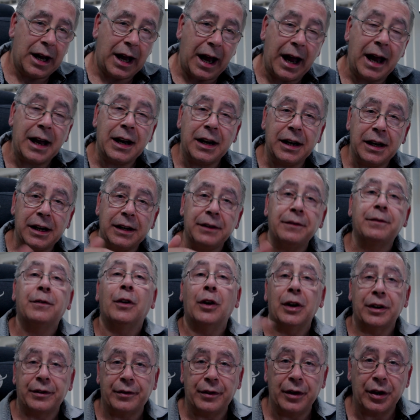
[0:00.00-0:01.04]
and
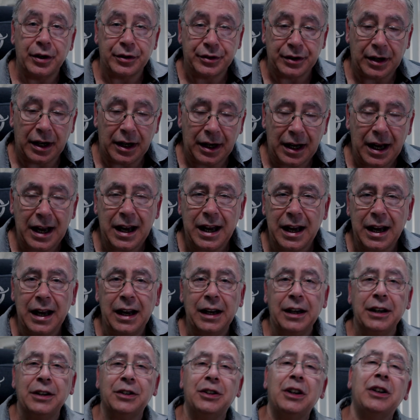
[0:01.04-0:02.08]
vice versa.
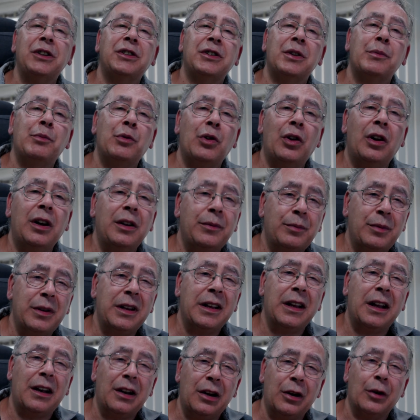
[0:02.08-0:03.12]
And it did surprise
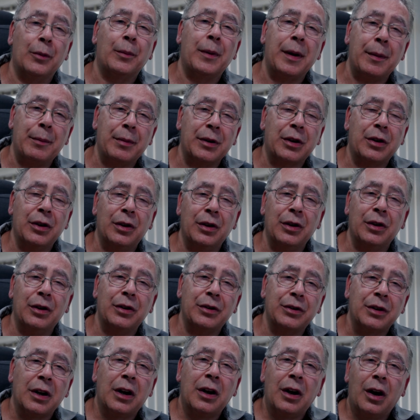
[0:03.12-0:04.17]
me a little bit
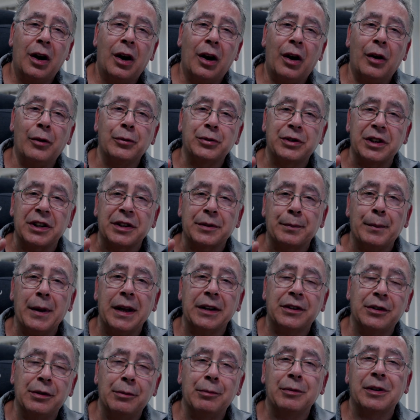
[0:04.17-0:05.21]
because I was
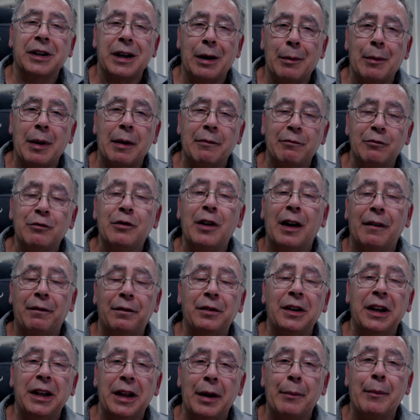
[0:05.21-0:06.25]
expecting them to come up
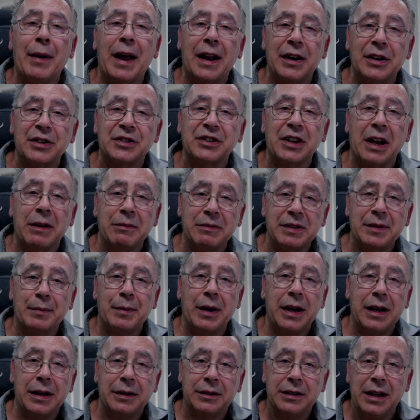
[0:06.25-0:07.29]
roughly about the same
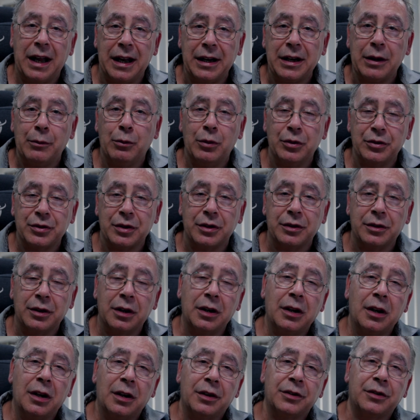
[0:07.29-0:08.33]
speed, and there wasn't.
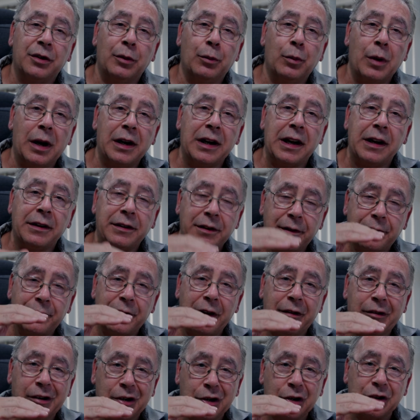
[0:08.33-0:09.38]
So one had a
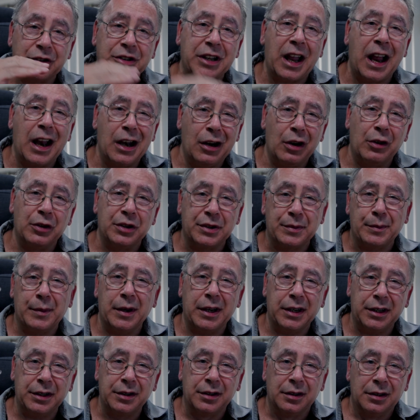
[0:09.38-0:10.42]
very good download
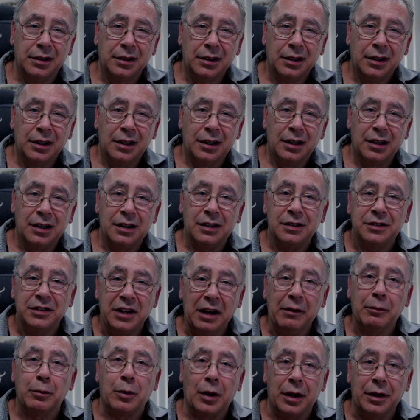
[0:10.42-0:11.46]
speed, and the
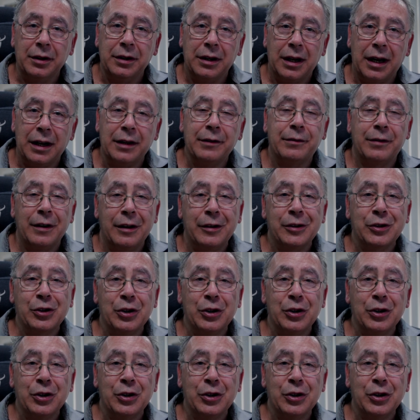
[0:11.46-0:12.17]
other one had a very